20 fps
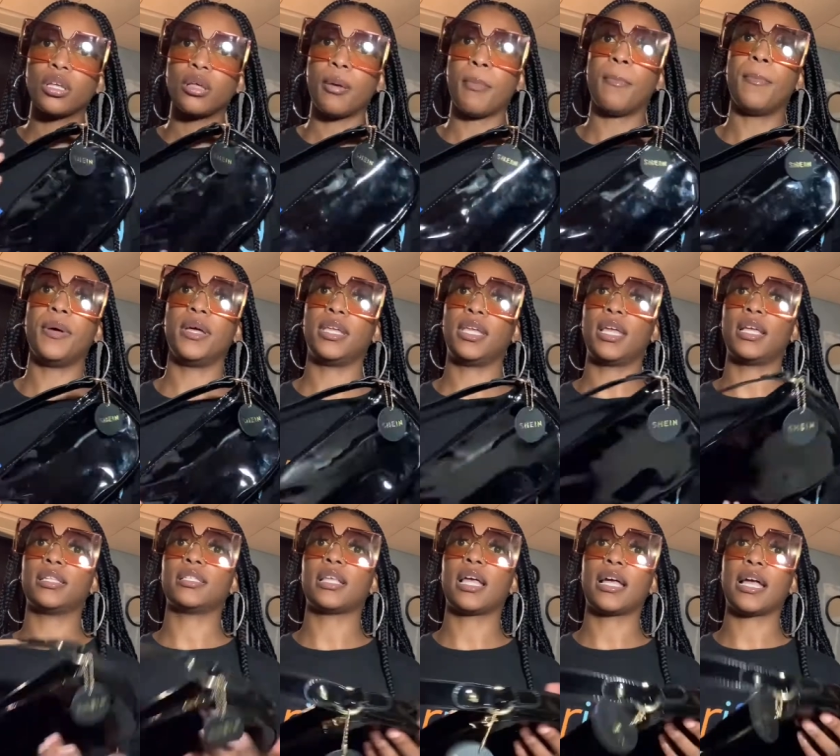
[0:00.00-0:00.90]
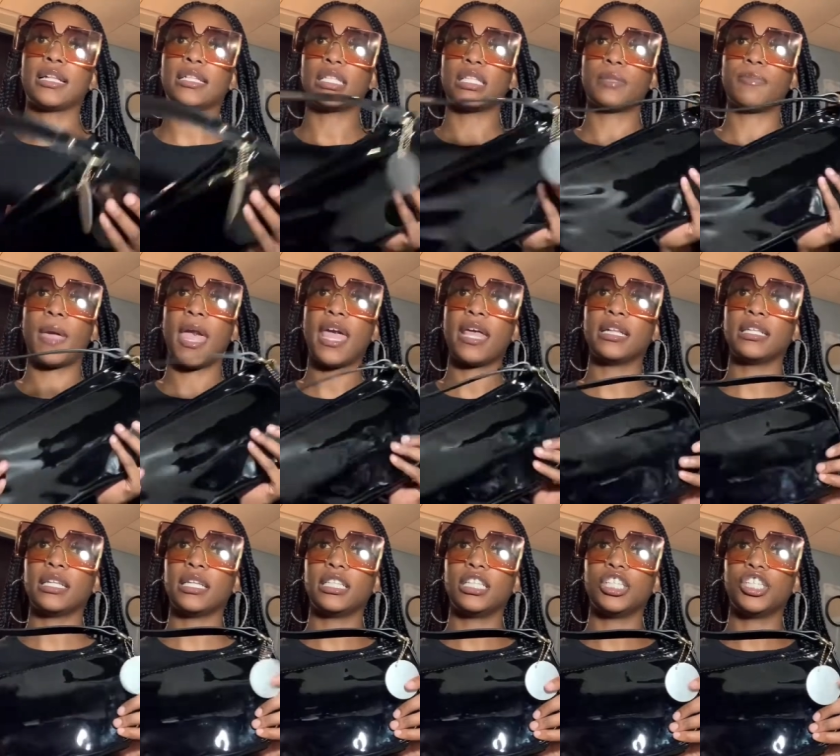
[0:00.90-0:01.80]
But, yes, I got this patent
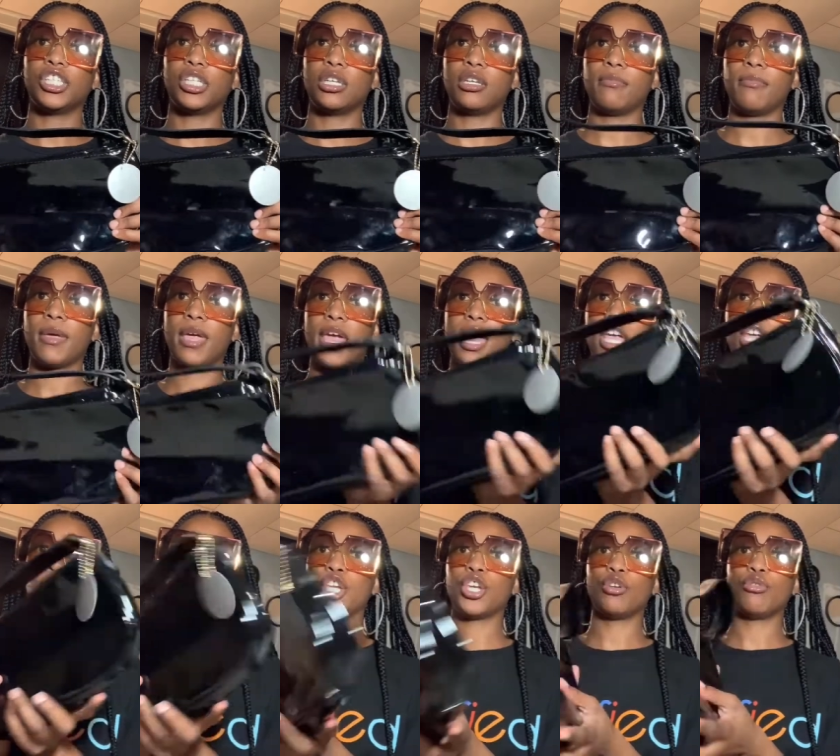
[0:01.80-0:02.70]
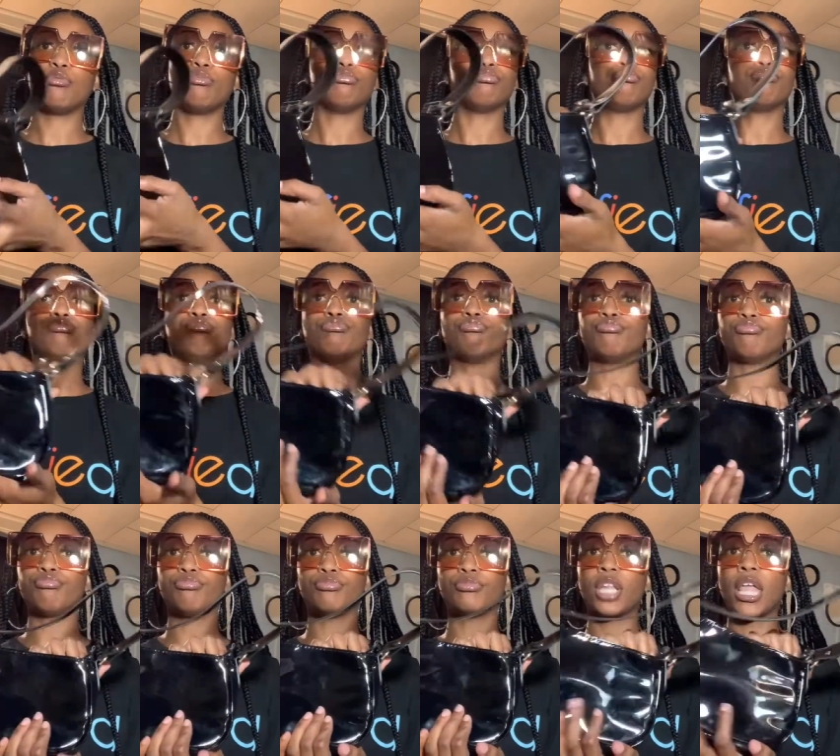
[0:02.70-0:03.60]
leather Shein bag. Cute.
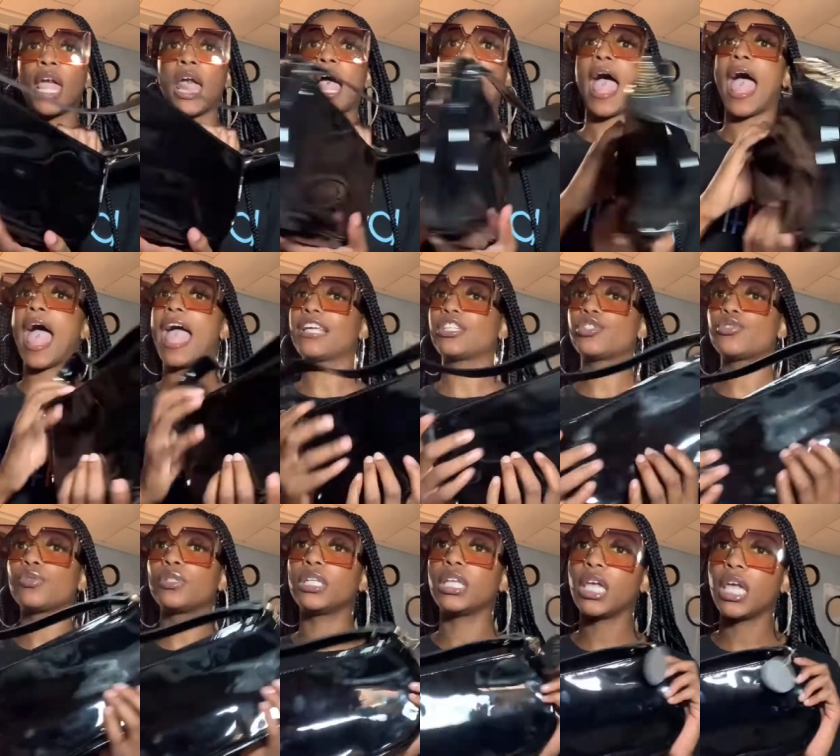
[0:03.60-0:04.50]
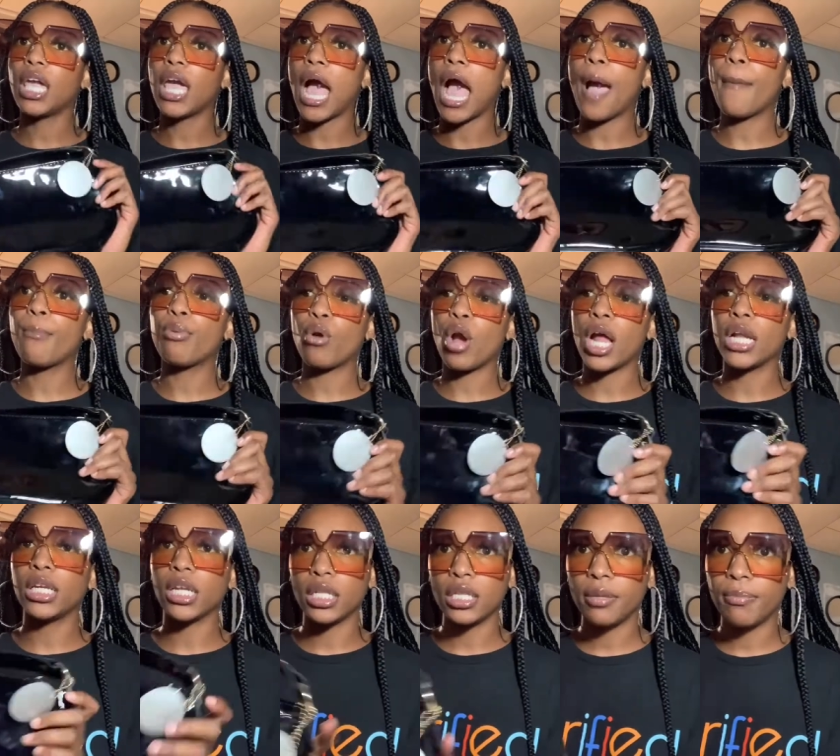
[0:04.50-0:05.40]
Actually, I brought
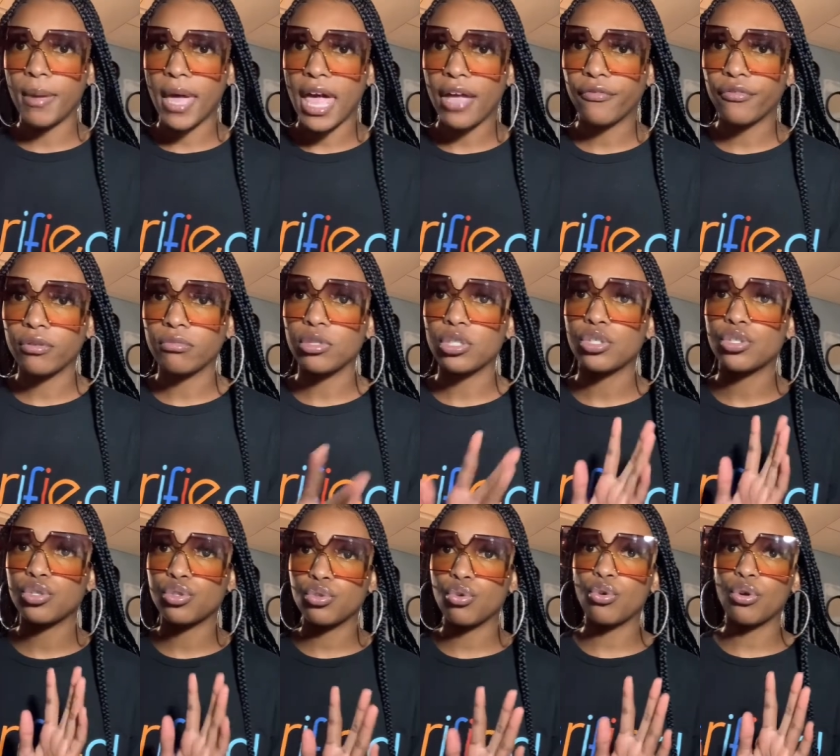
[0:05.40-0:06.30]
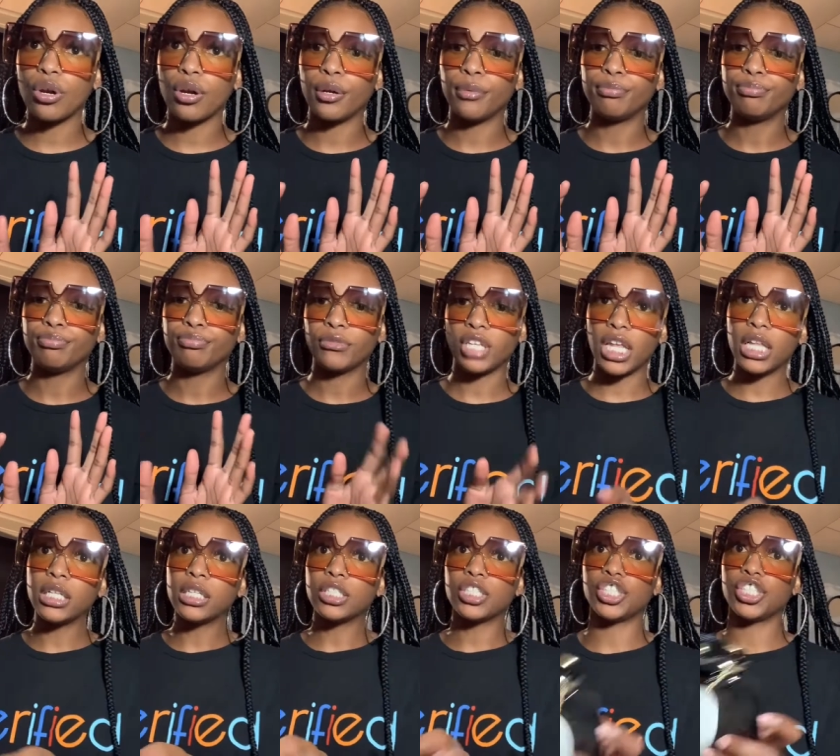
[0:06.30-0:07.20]
another bag from this store. It
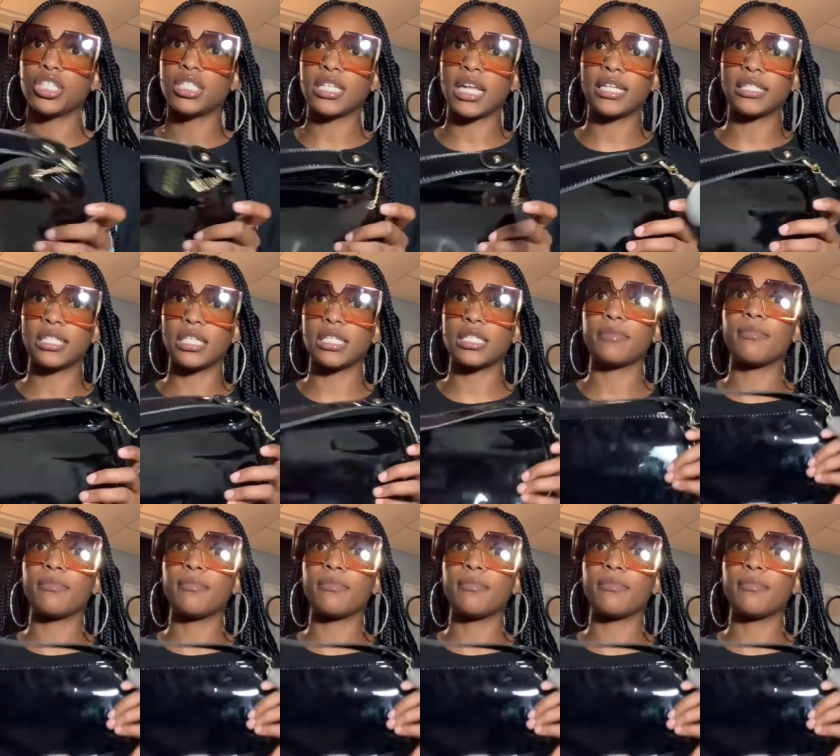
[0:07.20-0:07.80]
looks just like this.